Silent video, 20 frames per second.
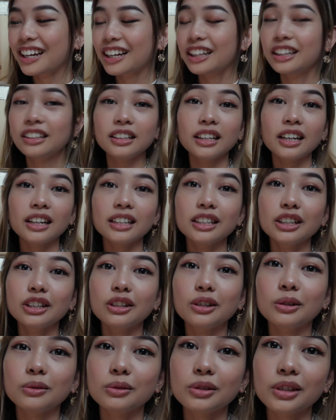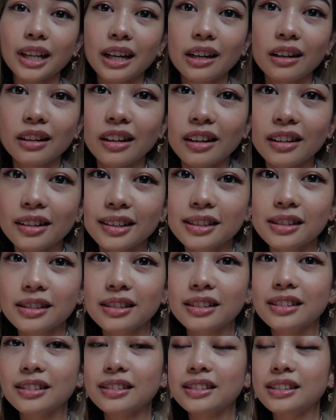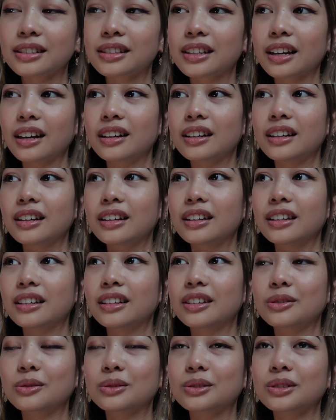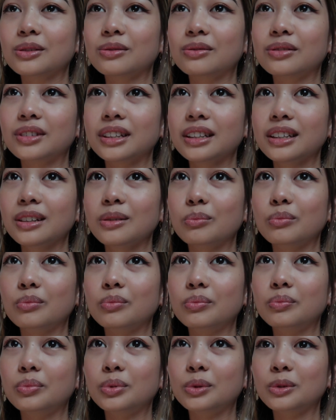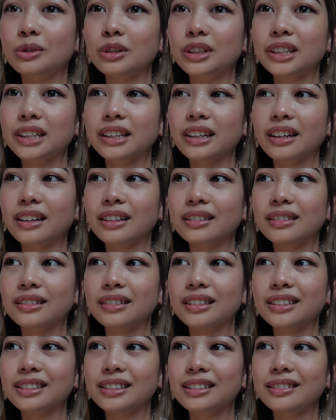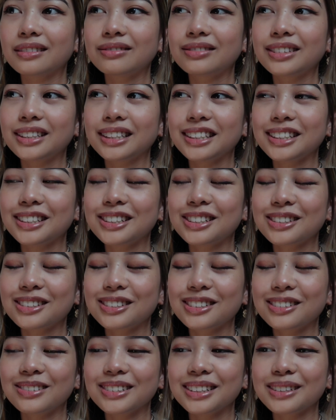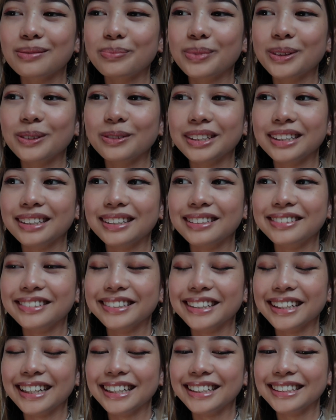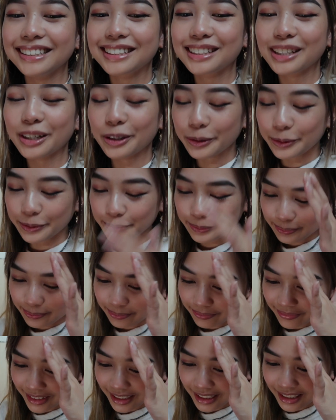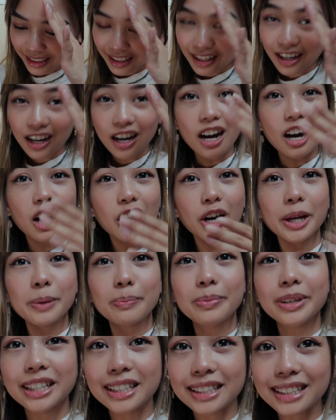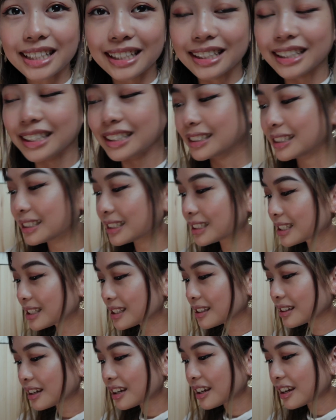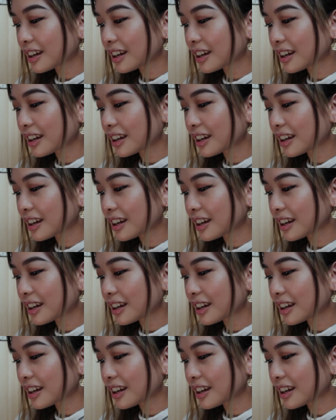Clearly I didn't go to that class because it was really boring and the teachers always uploaded it online, so RIP attendance.